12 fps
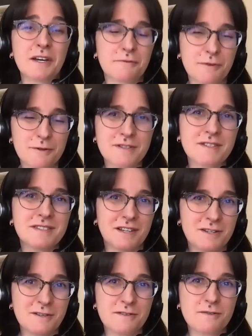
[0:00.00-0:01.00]
first
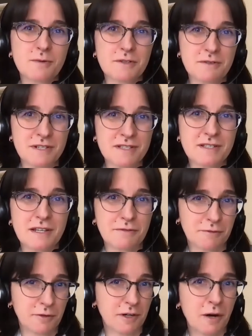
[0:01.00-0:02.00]
discussions we
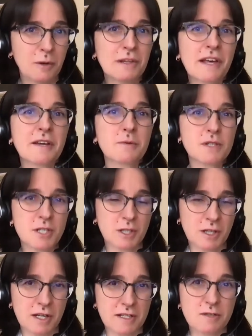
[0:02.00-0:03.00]
received for our language
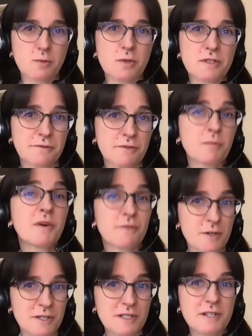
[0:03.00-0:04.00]
class was from a
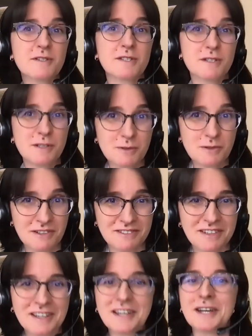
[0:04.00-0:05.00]
first-year
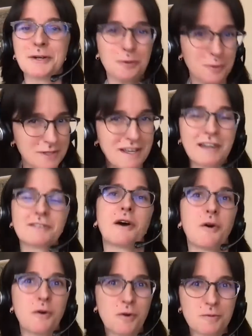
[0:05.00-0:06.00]
student who was at
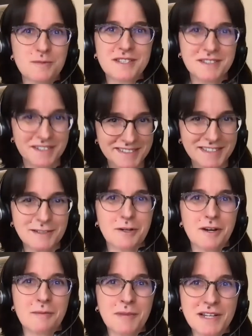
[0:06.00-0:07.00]
home, starting
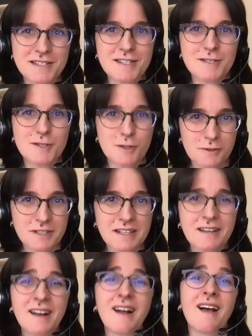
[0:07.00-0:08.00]
her MIT
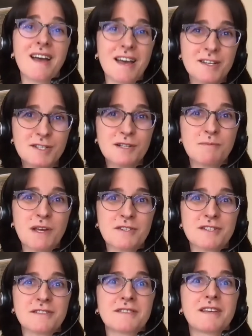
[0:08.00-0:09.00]
journey. And she
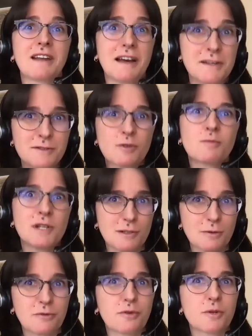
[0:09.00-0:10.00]
mentioned that I so
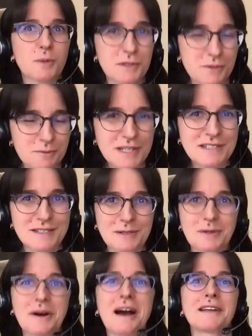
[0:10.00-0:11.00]
much look forward to meeting
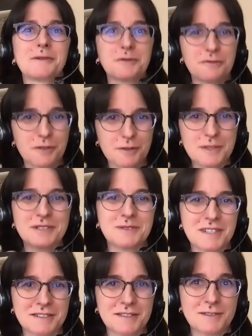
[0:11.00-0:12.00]
you. I look forward to
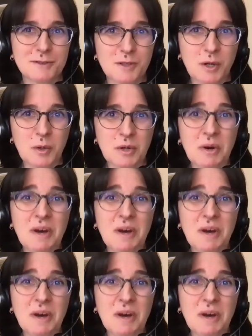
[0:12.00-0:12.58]
getting to know you.